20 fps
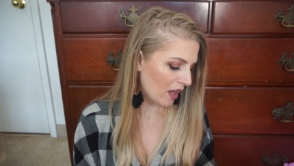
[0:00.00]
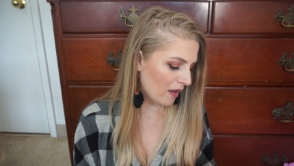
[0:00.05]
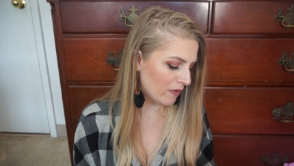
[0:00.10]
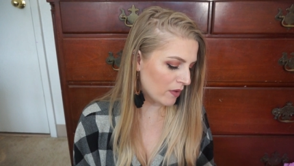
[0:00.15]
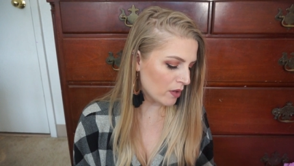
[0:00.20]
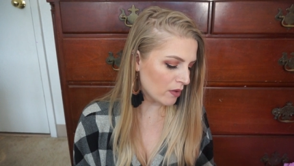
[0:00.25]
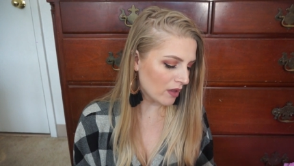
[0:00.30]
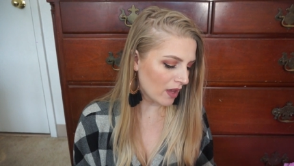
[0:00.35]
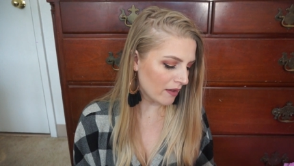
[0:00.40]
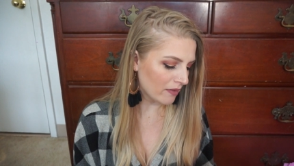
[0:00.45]
If
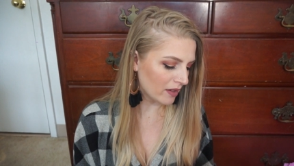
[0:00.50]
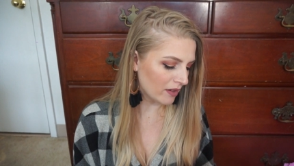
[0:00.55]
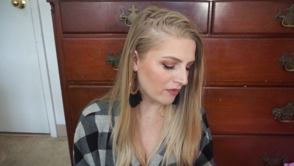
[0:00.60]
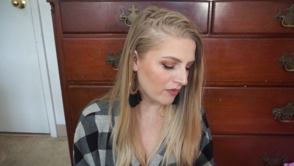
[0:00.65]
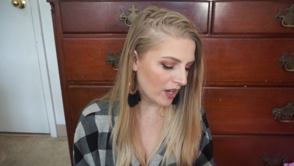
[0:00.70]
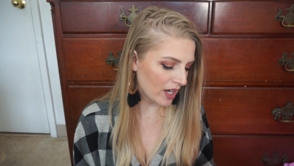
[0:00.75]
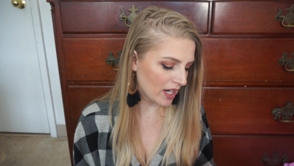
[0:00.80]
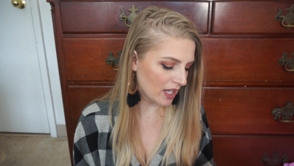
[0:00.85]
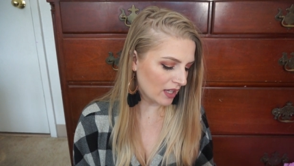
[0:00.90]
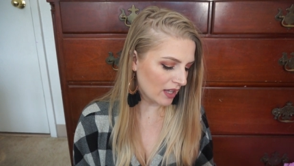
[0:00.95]
you love
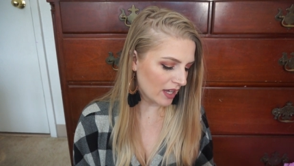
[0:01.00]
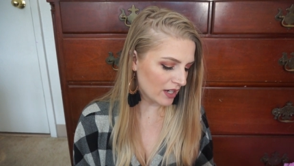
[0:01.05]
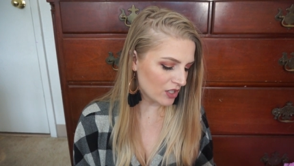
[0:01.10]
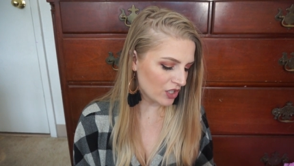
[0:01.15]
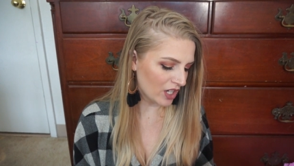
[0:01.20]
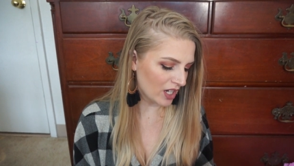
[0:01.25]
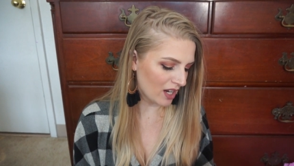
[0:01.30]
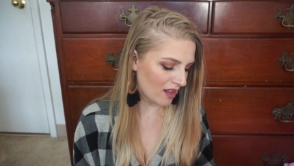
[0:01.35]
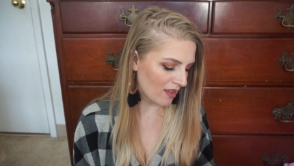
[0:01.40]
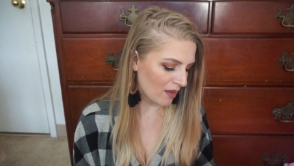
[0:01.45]
Confetti
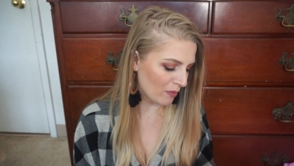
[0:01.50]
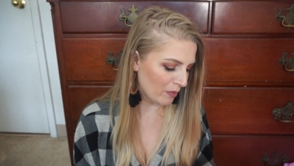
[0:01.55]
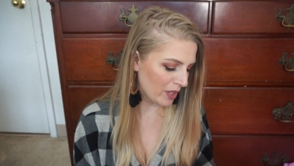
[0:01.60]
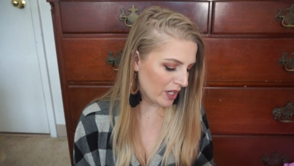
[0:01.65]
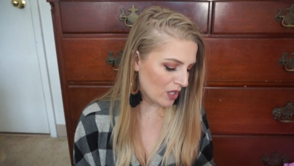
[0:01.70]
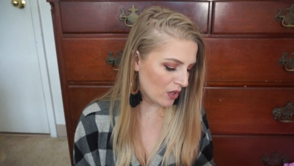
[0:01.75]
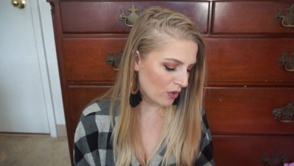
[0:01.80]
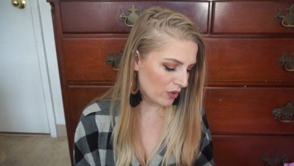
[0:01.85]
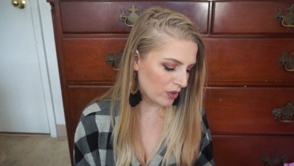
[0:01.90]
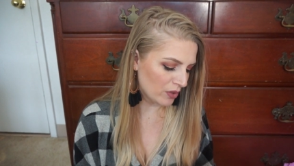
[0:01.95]
Collection, then we
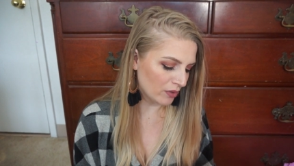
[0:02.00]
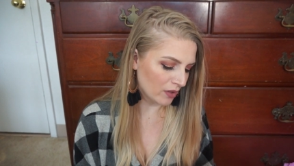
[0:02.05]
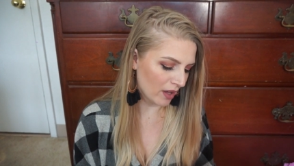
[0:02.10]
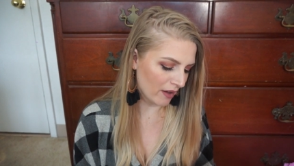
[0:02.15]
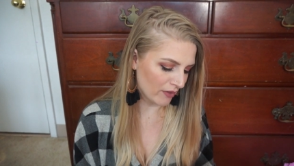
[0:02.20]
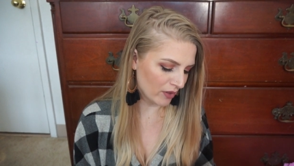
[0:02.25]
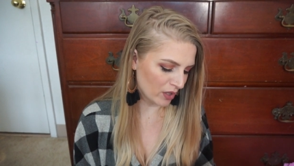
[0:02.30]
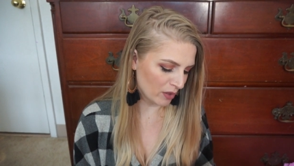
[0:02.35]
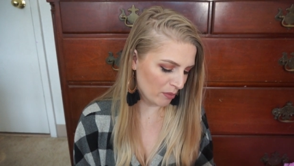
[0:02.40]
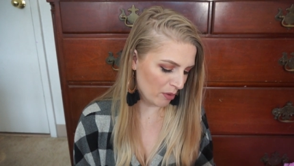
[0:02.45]
know you
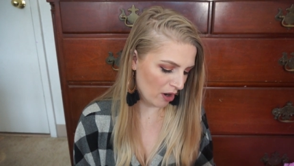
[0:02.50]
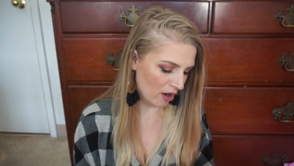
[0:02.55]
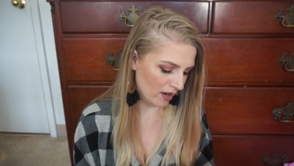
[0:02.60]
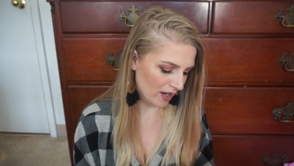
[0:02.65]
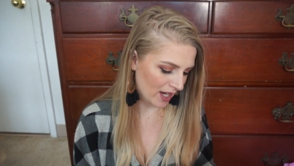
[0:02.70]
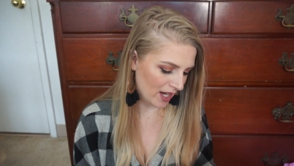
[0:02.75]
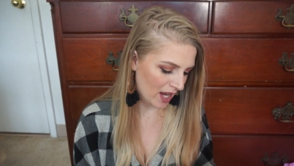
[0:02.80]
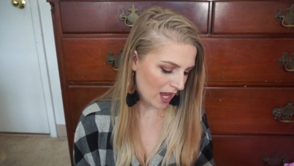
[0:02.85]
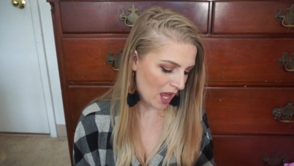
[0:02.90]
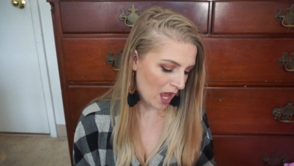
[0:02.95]
love a good
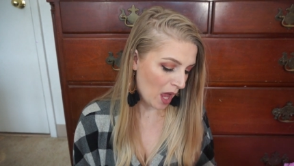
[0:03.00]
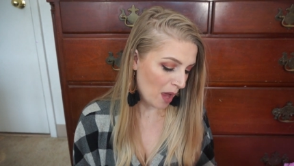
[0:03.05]
party,